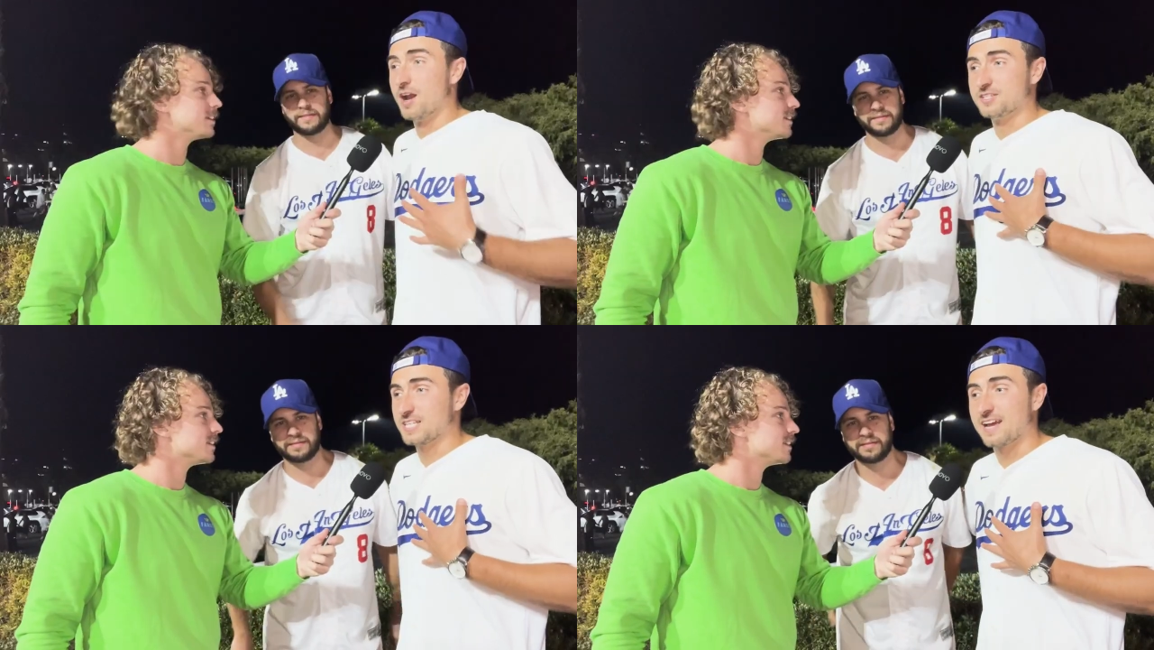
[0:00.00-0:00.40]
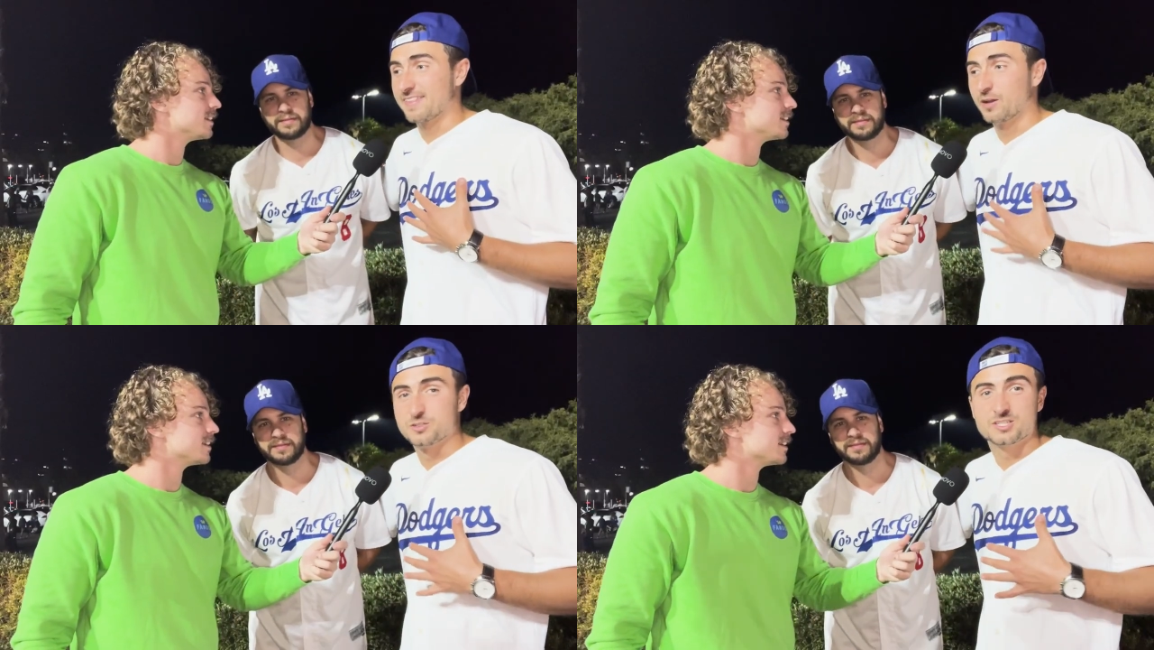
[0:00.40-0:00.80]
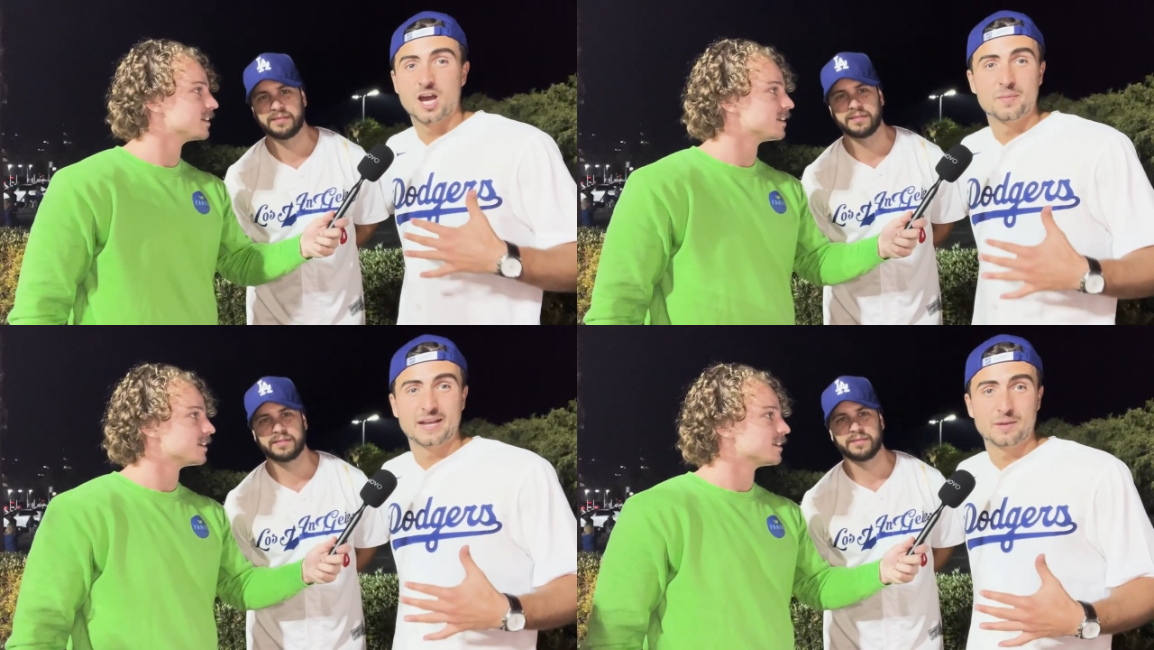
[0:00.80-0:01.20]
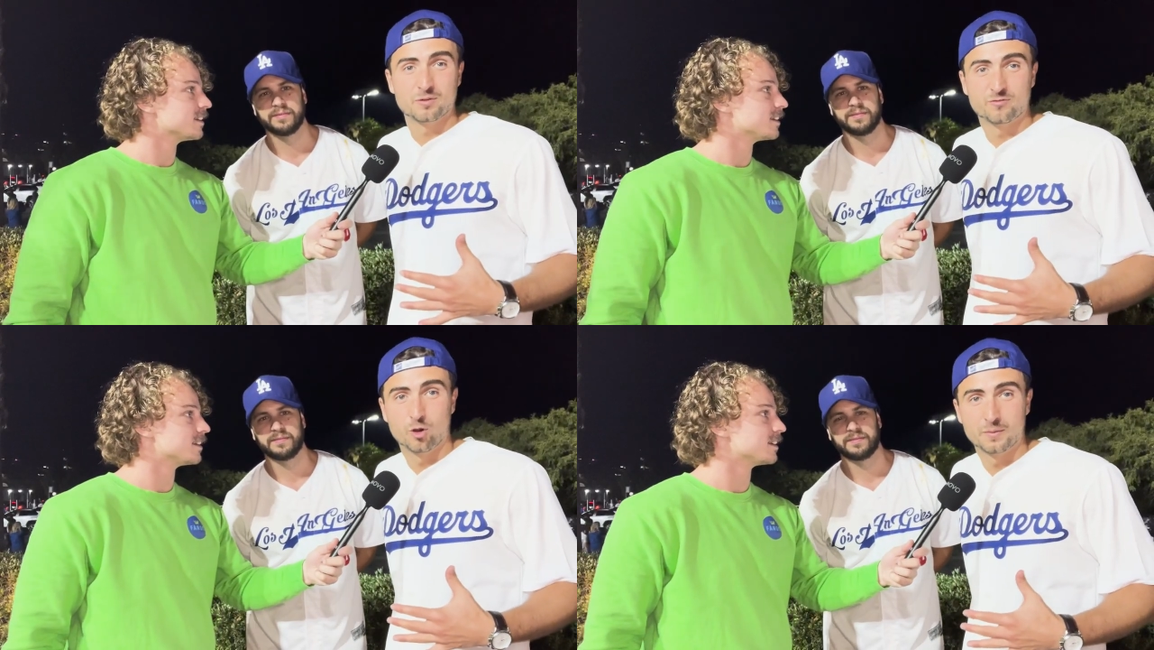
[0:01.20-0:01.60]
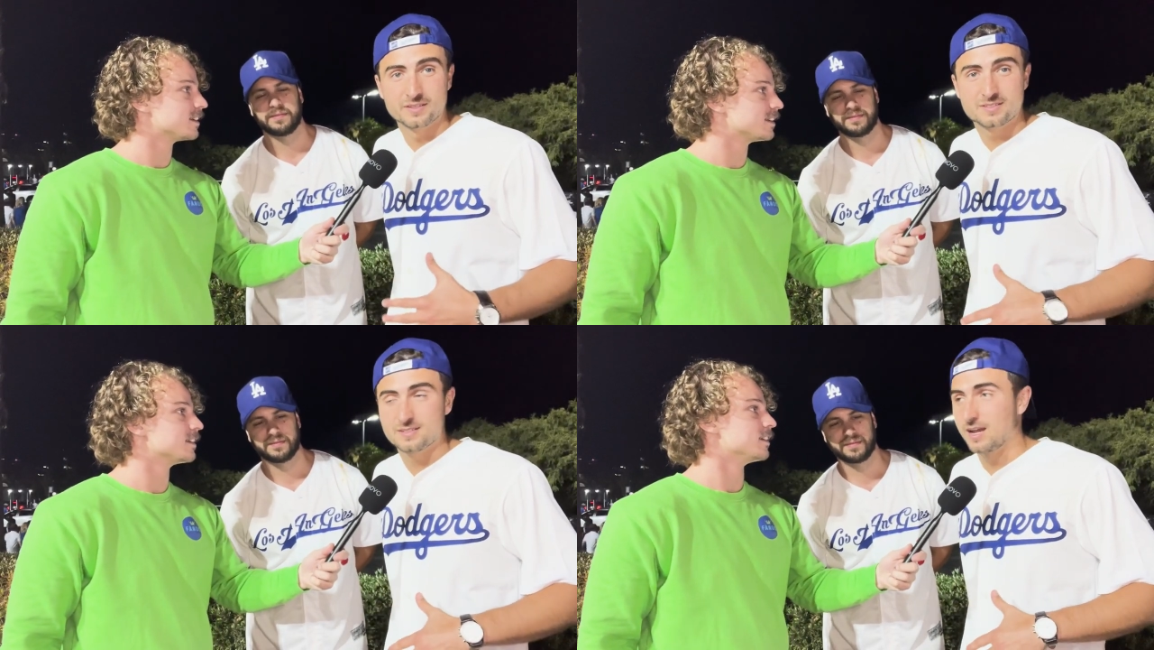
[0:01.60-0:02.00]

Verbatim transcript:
Speaker 1: honestly, I think it was a dominating performance.